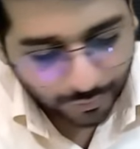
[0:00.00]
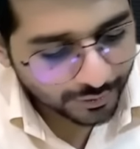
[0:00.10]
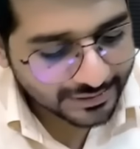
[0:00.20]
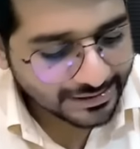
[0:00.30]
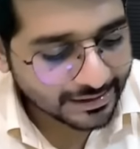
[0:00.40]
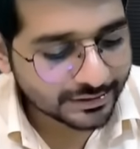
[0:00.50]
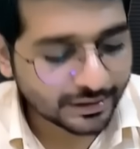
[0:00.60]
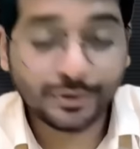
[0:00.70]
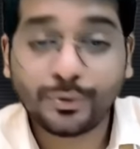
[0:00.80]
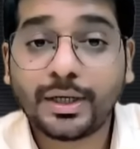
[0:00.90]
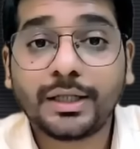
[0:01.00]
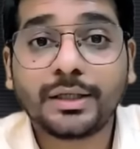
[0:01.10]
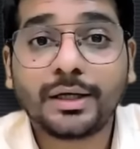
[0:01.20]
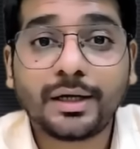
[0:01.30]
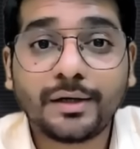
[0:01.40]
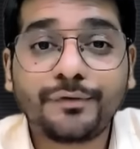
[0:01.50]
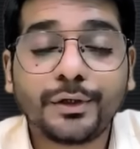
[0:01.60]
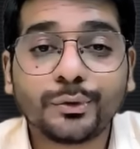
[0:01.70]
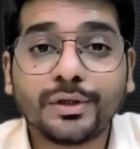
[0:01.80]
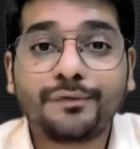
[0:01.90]
to know this answer, you can
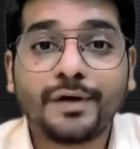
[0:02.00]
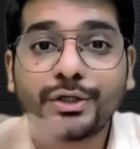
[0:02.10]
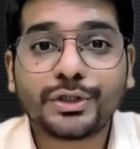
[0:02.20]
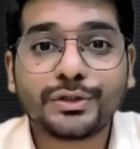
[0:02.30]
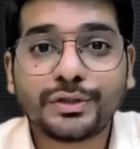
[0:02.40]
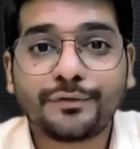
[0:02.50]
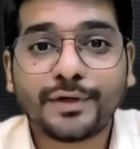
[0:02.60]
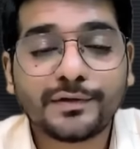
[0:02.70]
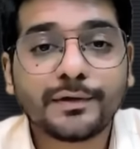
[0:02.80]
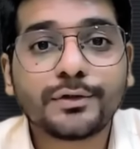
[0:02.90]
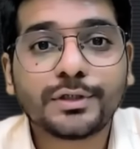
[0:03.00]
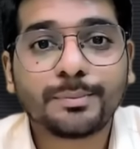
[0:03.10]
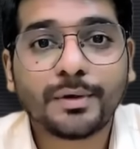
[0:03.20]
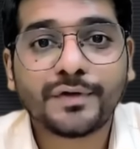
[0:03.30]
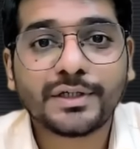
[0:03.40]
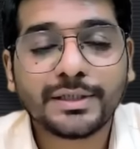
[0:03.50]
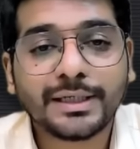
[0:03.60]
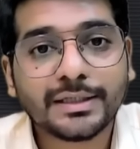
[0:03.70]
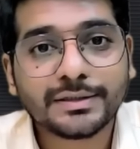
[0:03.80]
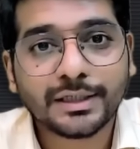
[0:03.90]
refer to the functions of resolution
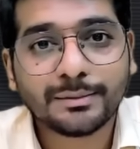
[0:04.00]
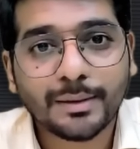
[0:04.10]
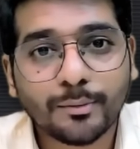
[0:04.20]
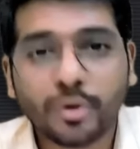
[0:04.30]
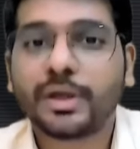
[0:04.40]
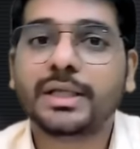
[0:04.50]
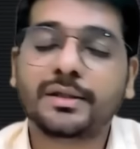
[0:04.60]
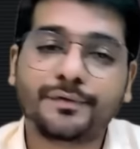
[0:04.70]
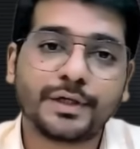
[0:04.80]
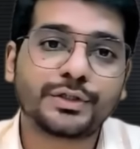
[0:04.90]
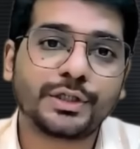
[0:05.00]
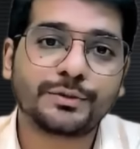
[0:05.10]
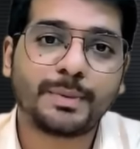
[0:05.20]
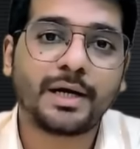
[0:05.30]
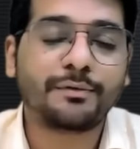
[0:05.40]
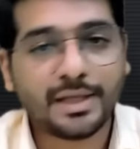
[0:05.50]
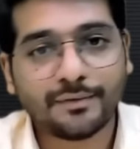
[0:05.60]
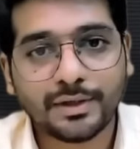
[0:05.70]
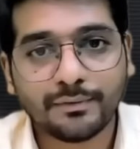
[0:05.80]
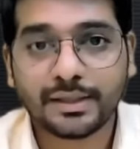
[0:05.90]
professional answer in my book. In the functions part, we
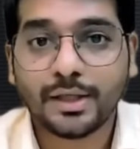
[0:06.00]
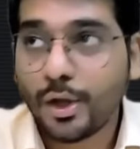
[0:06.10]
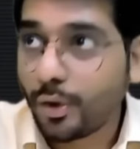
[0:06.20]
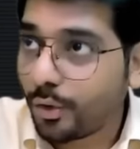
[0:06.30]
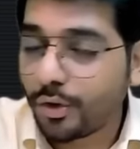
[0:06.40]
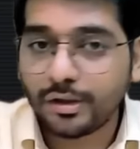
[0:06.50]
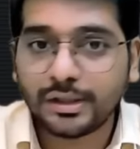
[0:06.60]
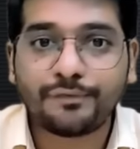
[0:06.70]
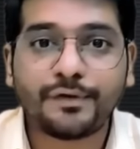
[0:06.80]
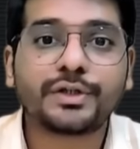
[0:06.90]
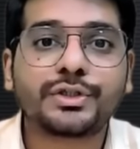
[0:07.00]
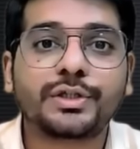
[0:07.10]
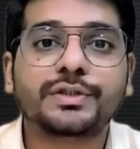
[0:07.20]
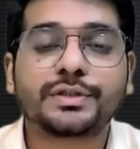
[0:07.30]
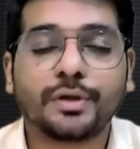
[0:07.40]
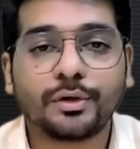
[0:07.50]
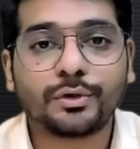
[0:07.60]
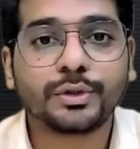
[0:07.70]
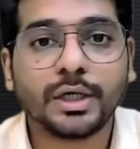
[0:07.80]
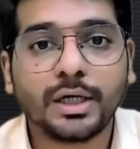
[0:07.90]
have given all the functions
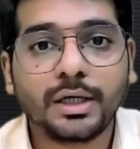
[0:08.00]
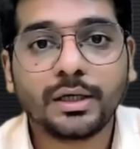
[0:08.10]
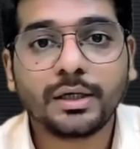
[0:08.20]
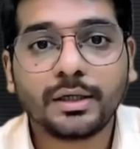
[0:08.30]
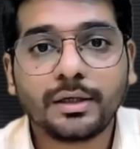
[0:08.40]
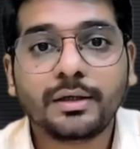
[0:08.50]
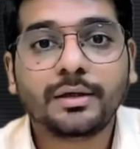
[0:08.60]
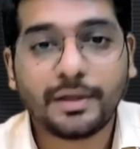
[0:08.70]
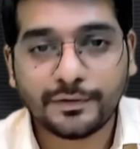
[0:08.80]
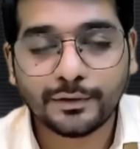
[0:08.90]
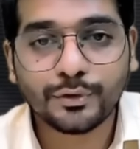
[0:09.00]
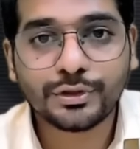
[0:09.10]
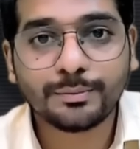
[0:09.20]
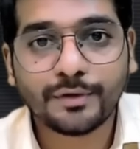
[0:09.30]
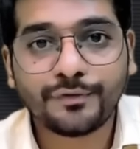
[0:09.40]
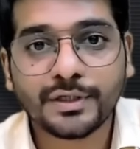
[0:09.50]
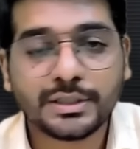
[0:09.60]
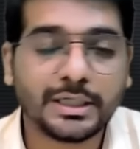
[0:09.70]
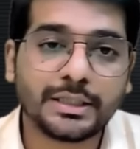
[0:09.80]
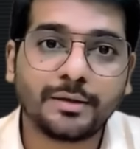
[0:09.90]
to the resolution
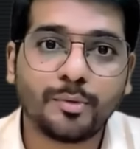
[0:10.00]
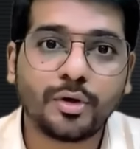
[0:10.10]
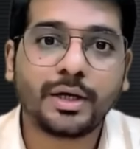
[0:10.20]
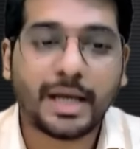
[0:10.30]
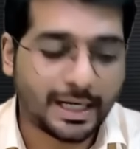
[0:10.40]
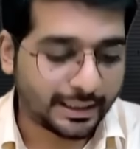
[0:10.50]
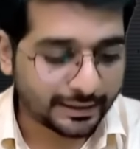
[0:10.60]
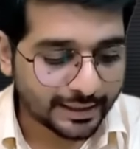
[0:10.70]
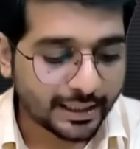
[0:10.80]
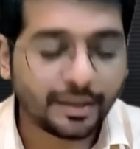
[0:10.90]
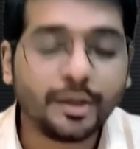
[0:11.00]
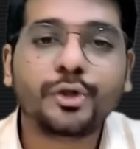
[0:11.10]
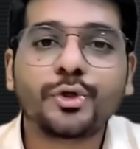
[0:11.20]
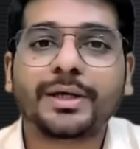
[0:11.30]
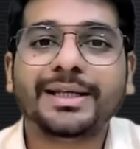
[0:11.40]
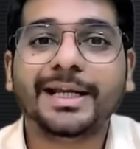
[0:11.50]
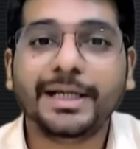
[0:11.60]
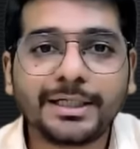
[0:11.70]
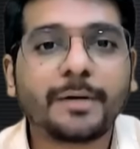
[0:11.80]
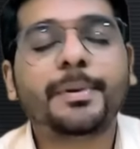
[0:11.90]
professional in the book, and there you can
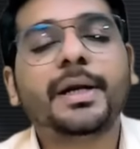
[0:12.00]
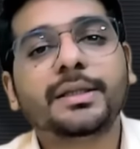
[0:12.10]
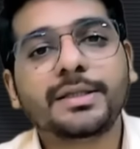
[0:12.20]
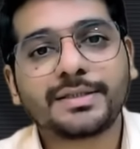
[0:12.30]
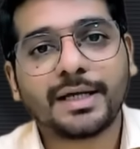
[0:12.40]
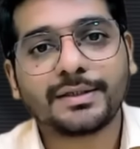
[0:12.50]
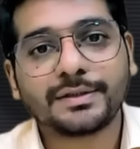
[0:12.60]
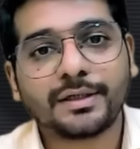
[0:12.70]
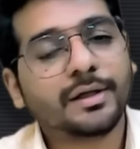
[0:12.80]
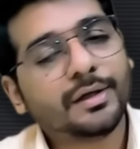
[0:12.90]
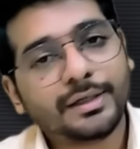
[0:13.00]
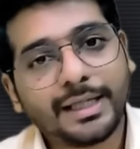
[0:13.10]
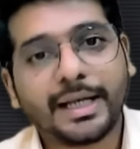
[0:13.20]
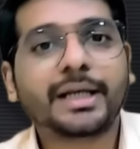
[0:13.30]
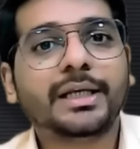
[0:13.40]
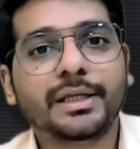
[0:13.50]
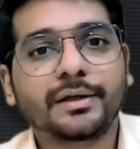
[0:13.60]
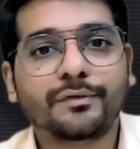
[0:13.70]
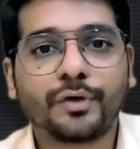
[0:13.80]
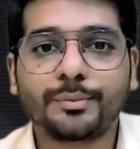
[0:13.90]
interpret this answer
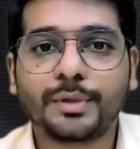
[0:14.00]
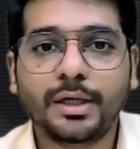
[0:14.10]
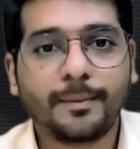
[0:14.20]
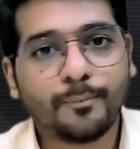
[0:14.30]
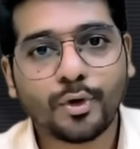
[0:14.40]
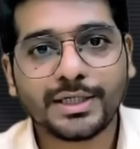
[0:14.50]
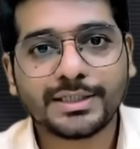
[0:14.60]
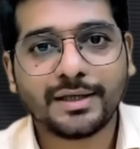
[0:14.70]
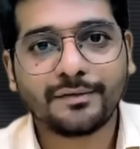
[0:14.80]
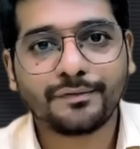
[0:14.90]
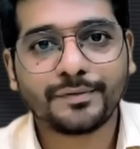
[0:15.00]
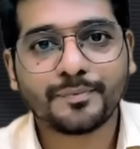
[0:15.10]
directly from the book itself.